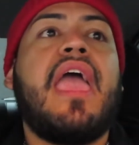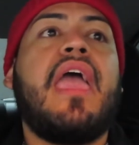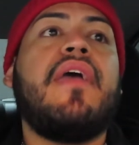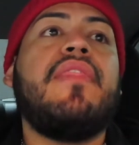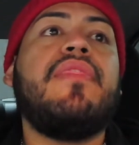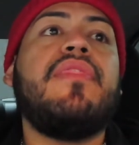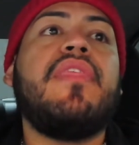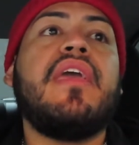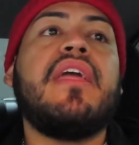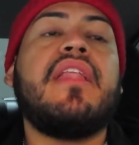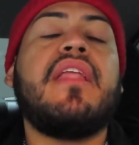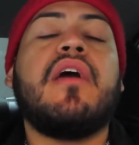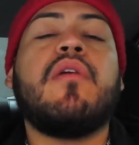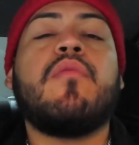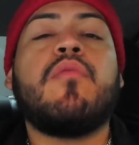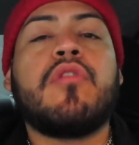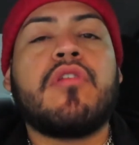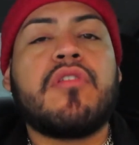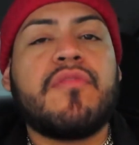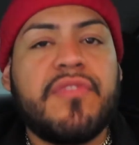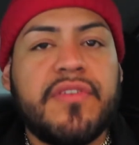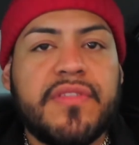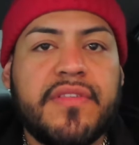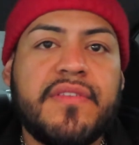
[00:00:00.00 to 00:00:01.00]
And then I
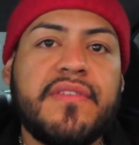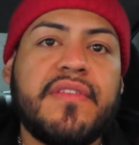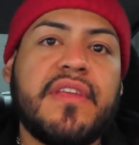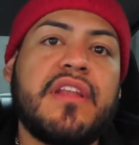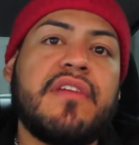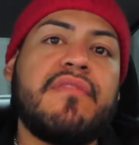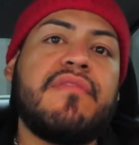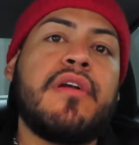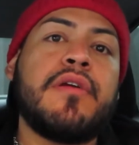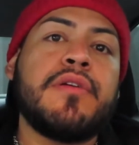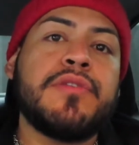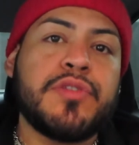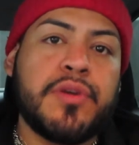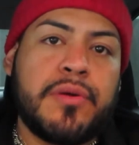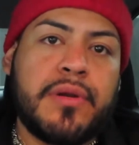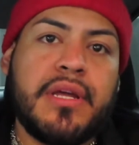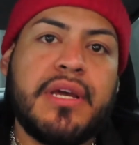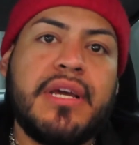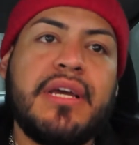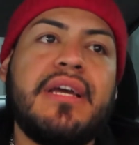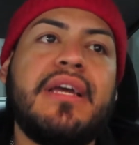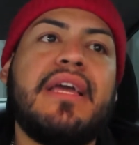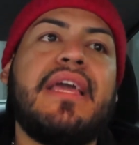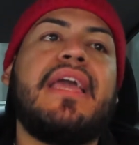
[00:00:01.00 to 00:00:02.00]
work for the state of
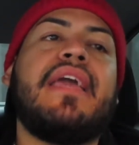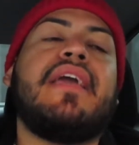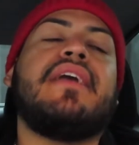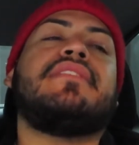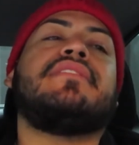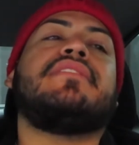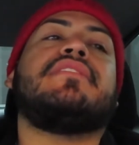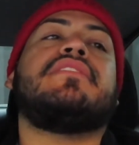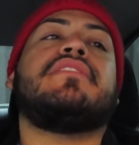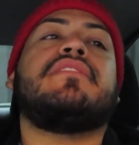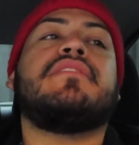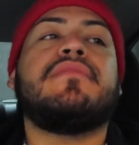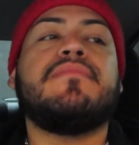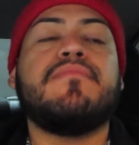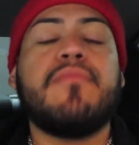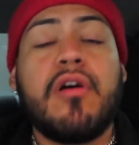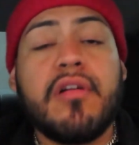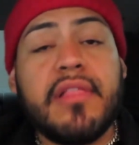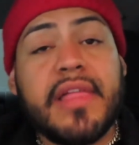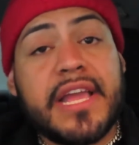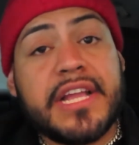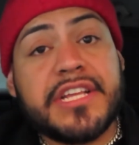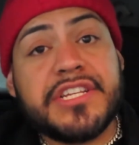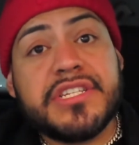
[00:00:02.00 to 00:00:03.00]
Arizona. It's a
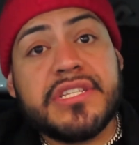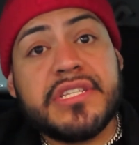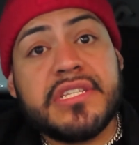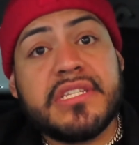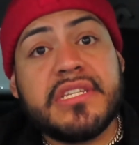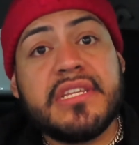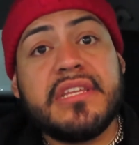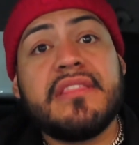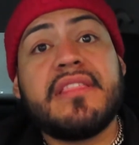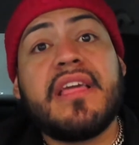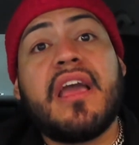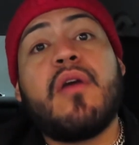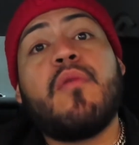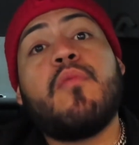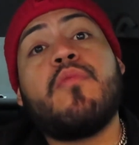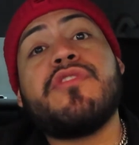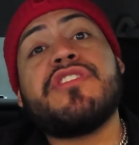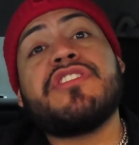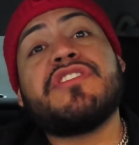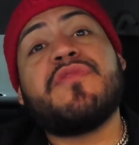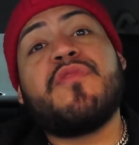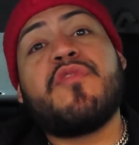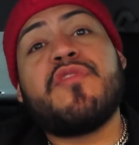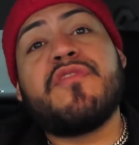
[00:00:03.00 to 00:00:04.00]
small agency that
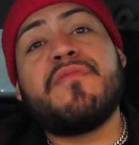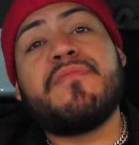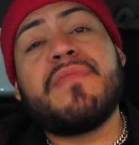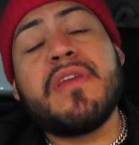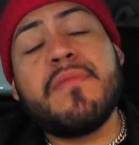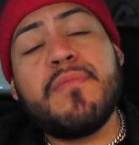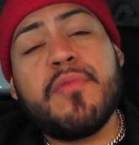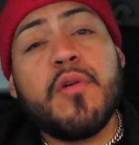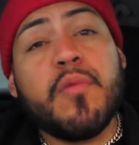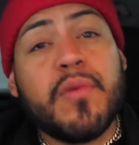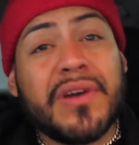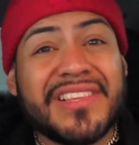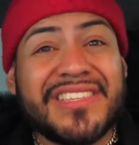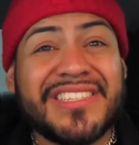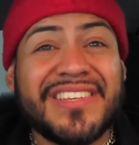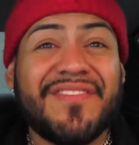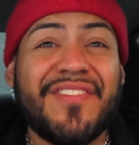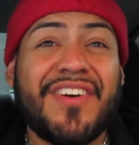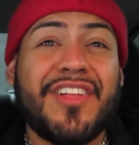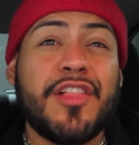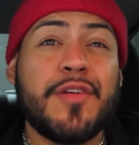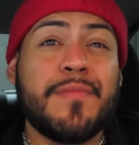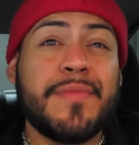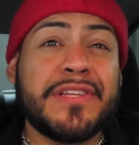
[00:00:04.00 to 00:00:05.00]
works for people with
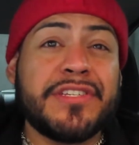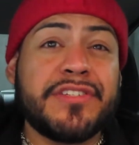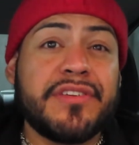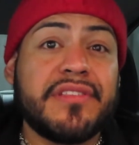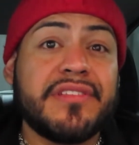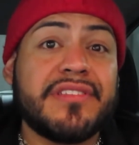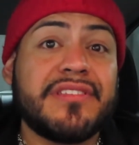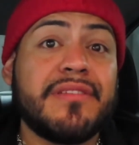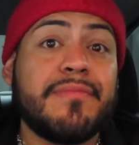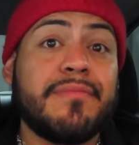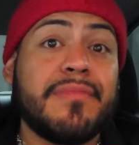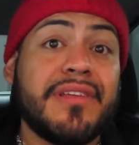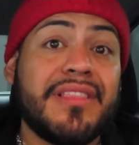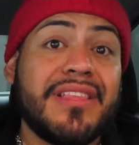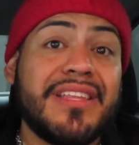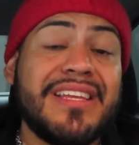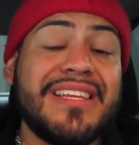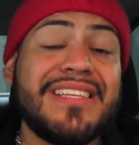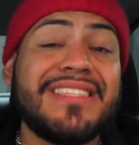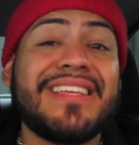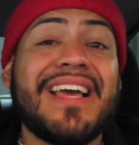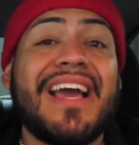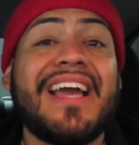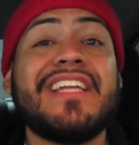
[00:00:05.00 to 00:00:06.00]
developmental
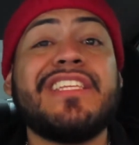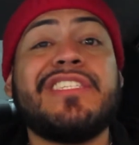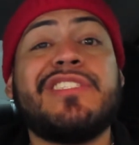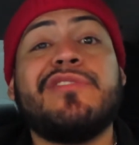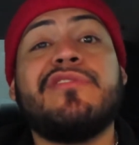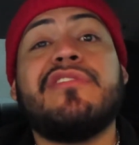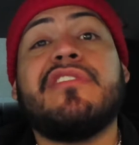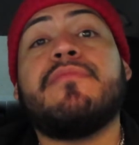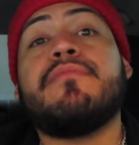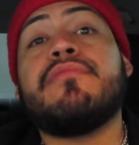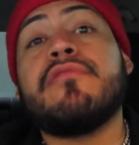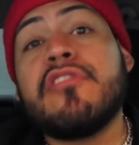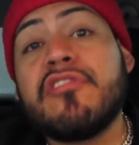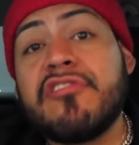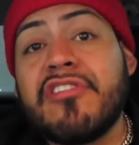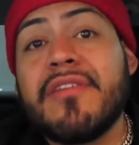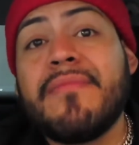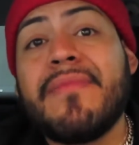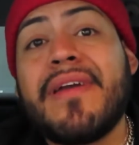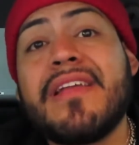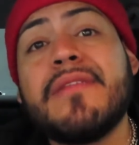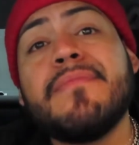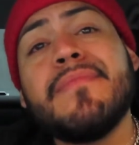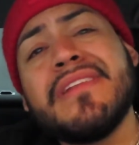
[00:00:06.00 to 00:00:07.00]
disabilities. I do the
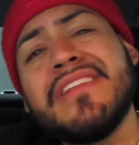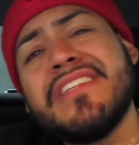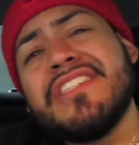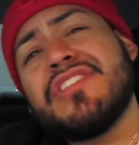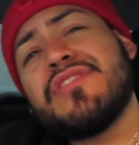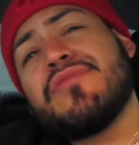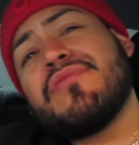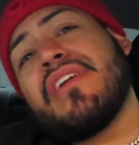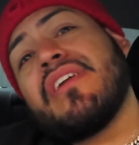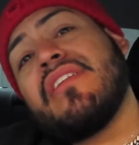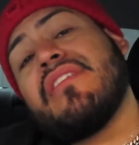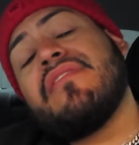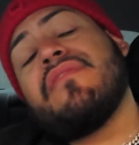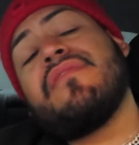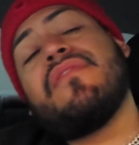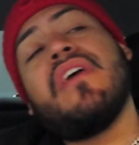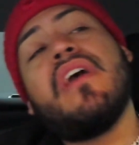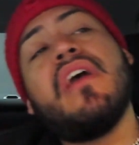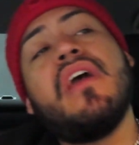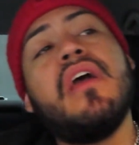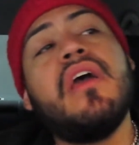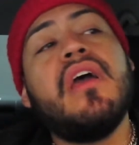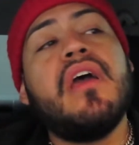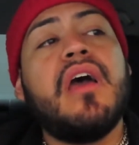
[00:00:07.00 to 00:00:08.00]
program administrative
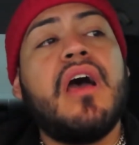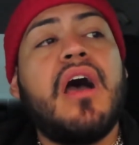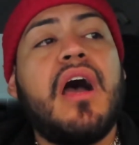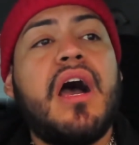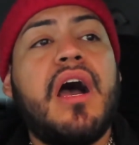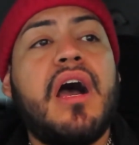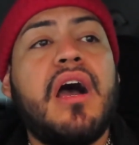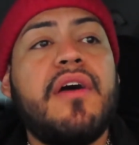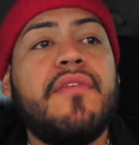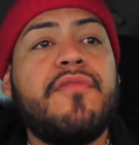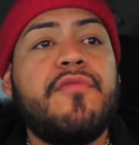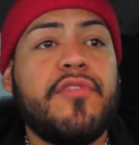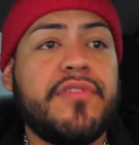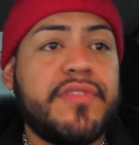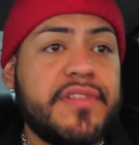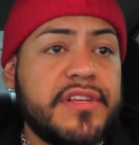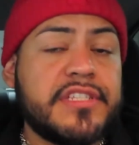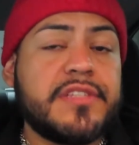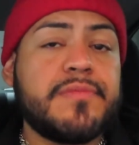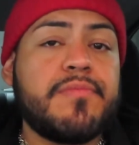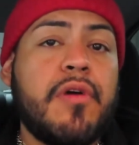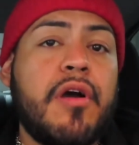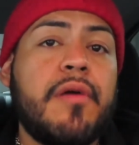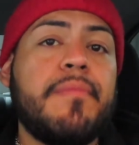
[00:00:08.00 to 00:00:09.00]
uh, for
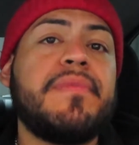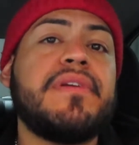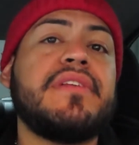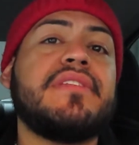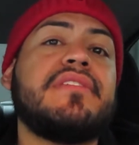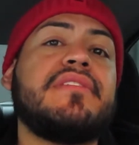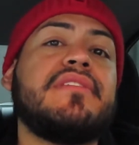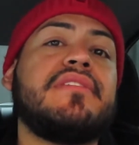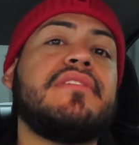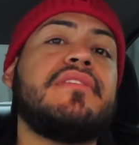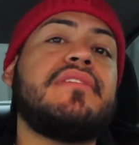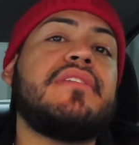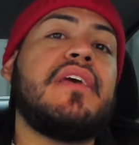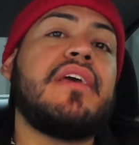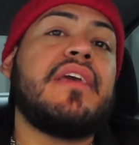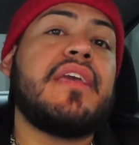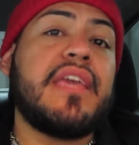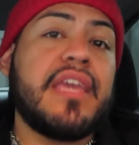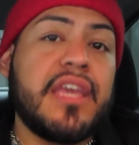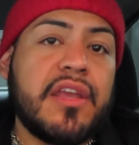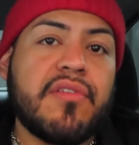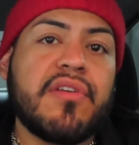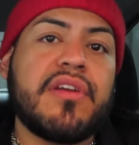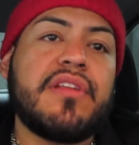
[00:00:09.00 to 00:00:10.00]
this small business
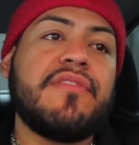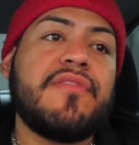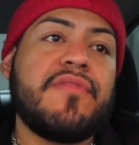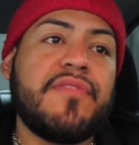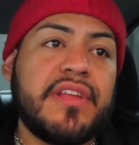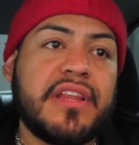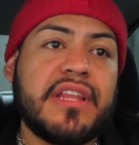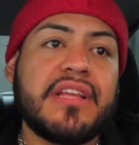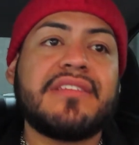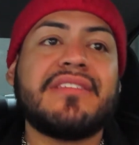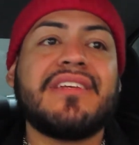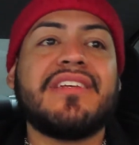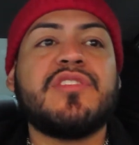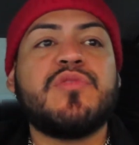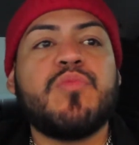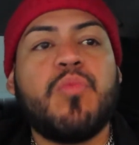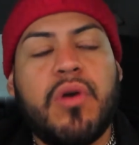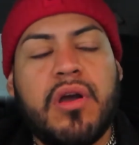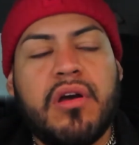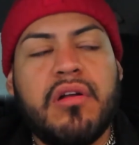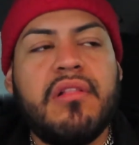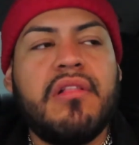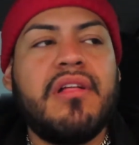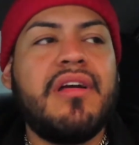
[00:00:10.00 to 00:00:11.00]
here in Phoenix as
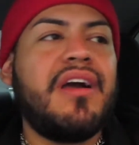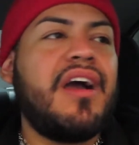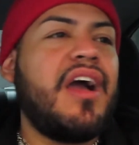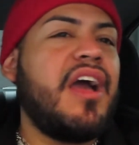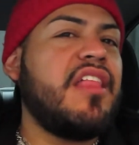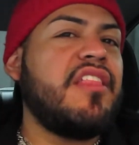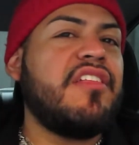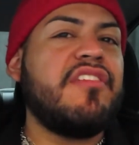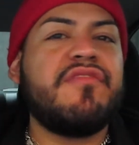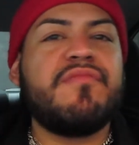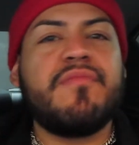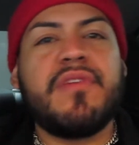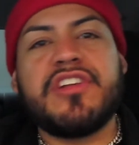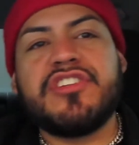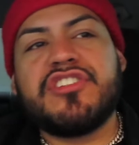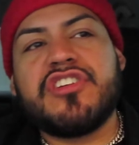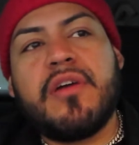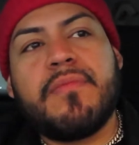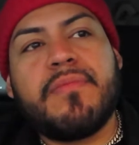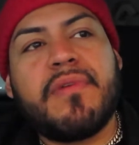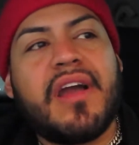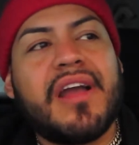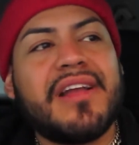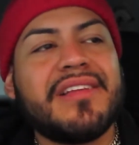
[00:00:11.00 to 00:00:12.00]
well. I love my
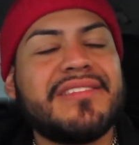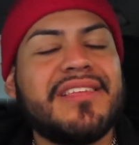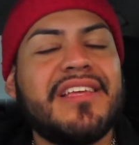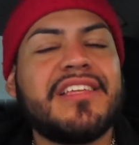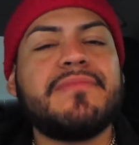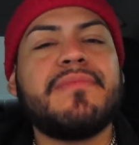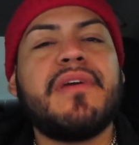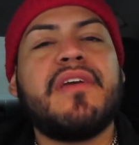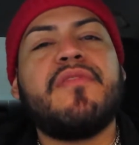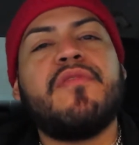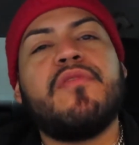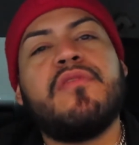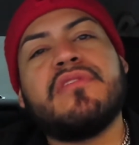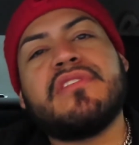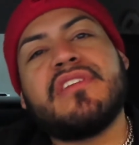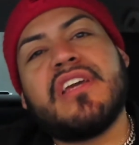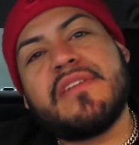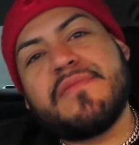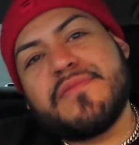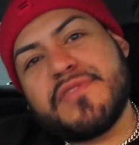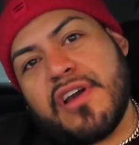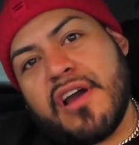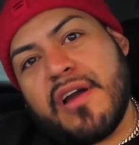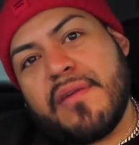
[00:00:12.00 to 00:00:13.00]
job, guys. That's my full
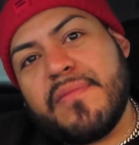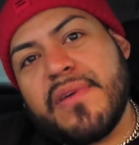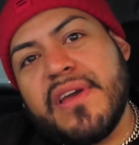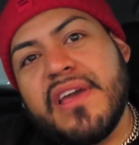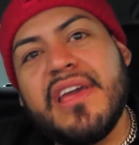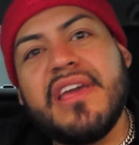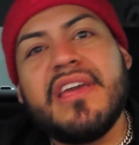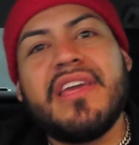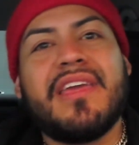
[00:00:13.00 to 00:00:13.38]
time job.